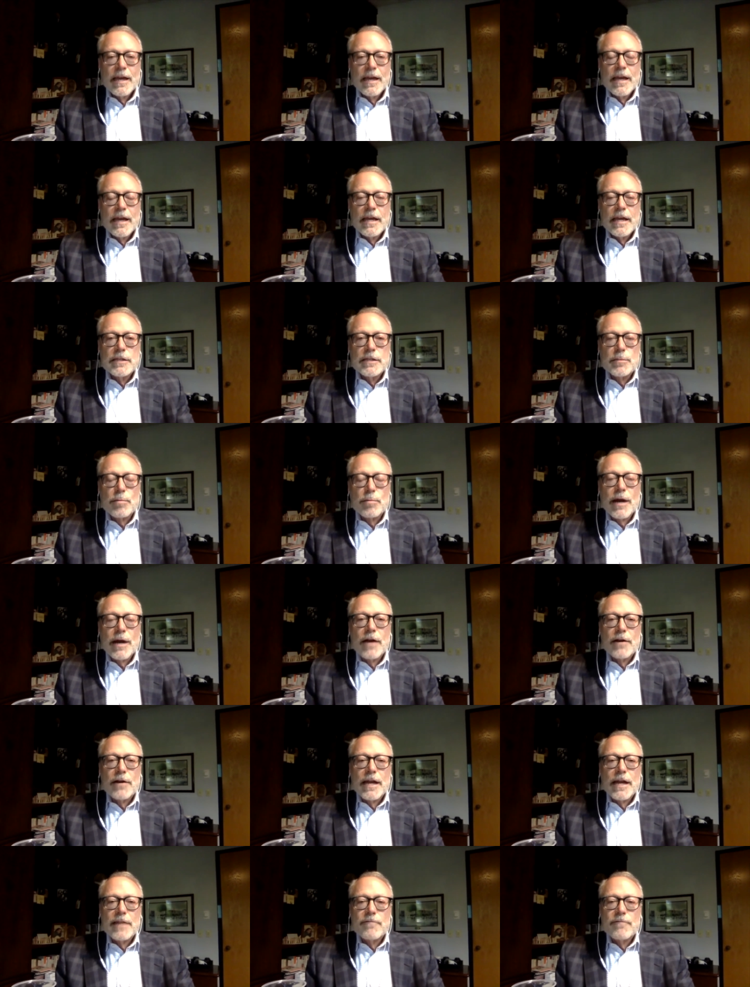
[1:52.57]
He's a proud
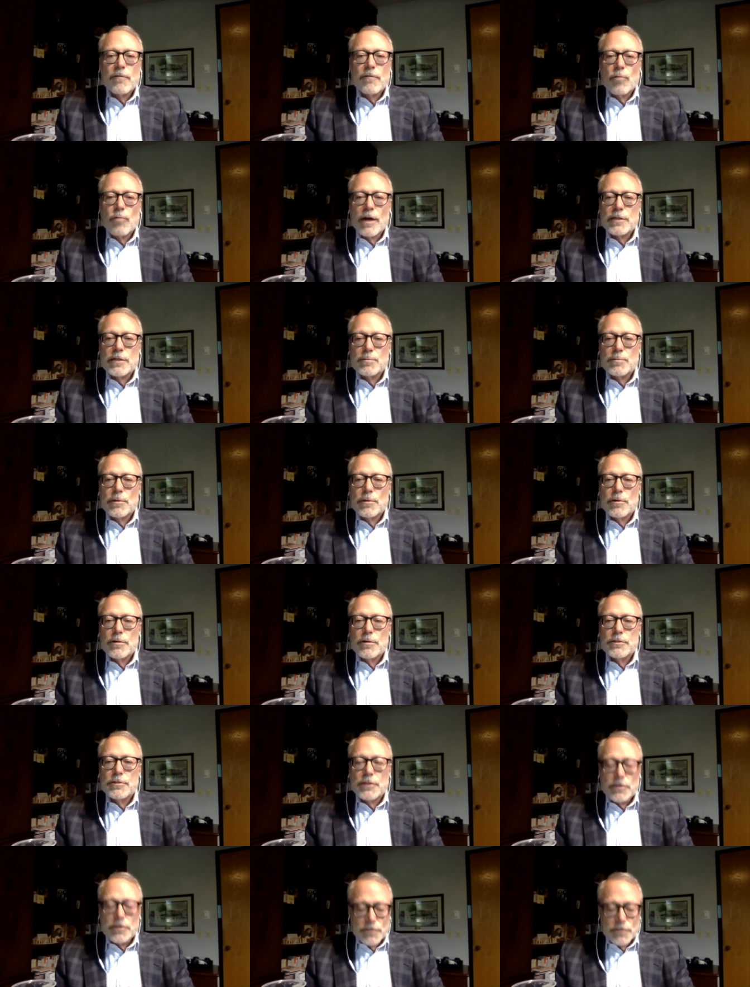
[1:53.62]
native of Whitesboro, New
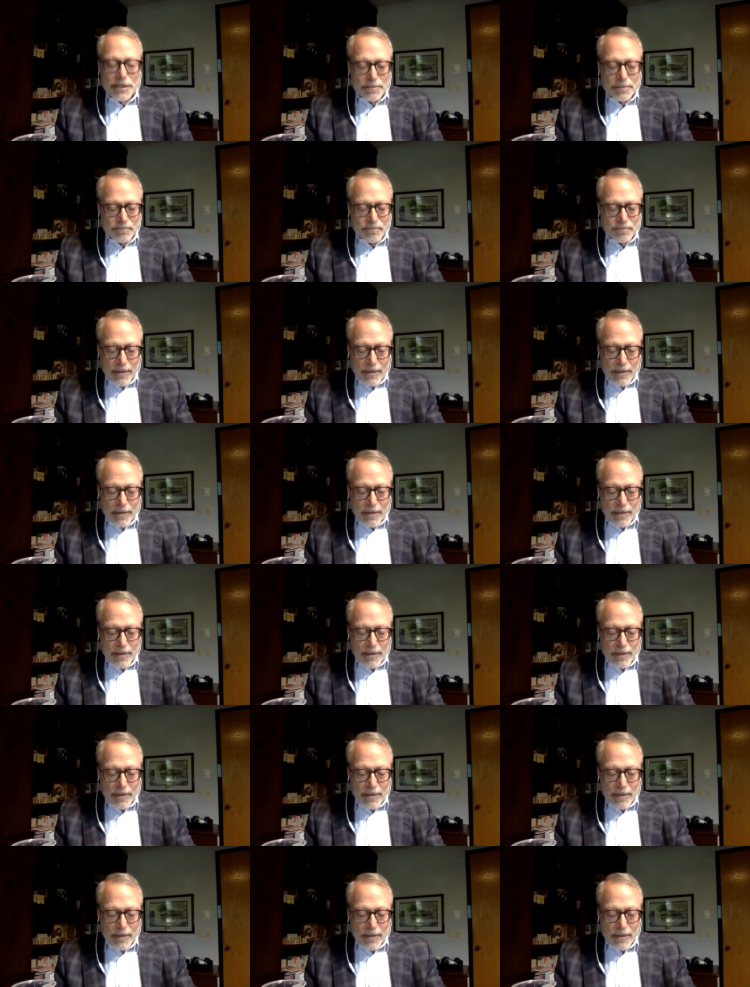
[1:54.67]
Jersey,